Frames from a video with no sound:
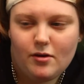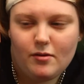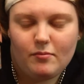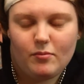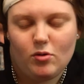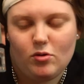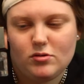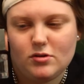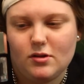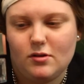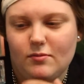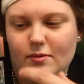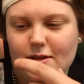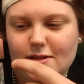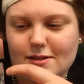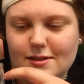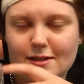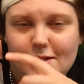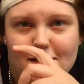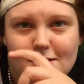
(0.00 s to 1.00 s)
Most of the
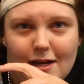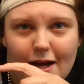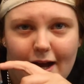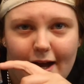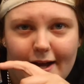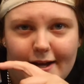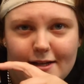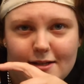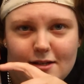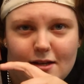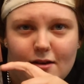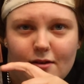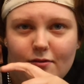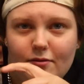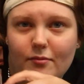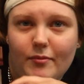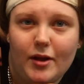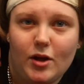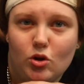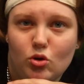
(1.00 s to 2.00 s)
ones this size
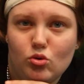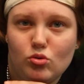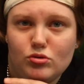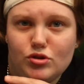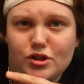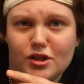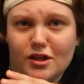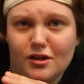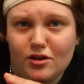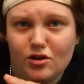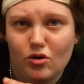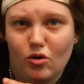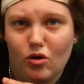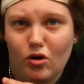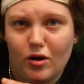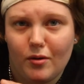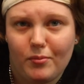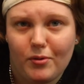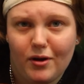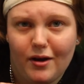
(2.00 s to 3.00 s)
from like Gucci,
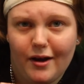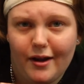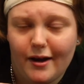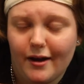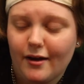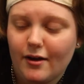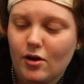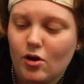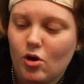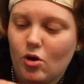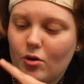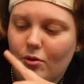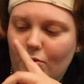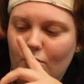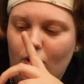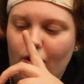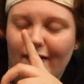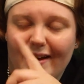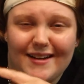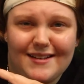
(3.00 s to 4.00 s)
Dior, Prada
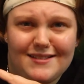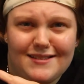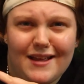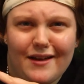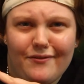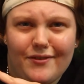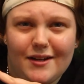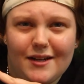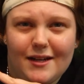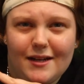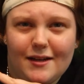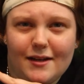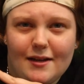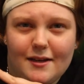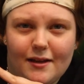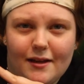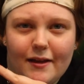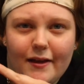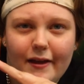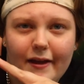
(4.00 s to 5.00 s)
were all like $70,
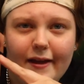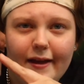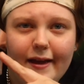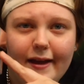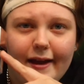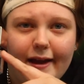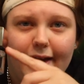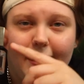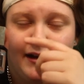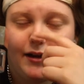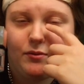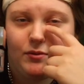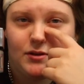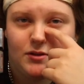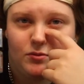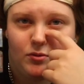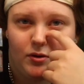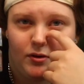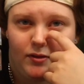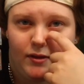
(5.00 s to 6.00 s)
and it
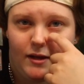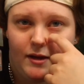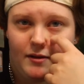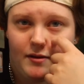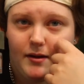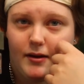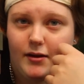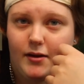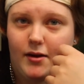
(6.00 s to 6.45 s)
wasn't worth it.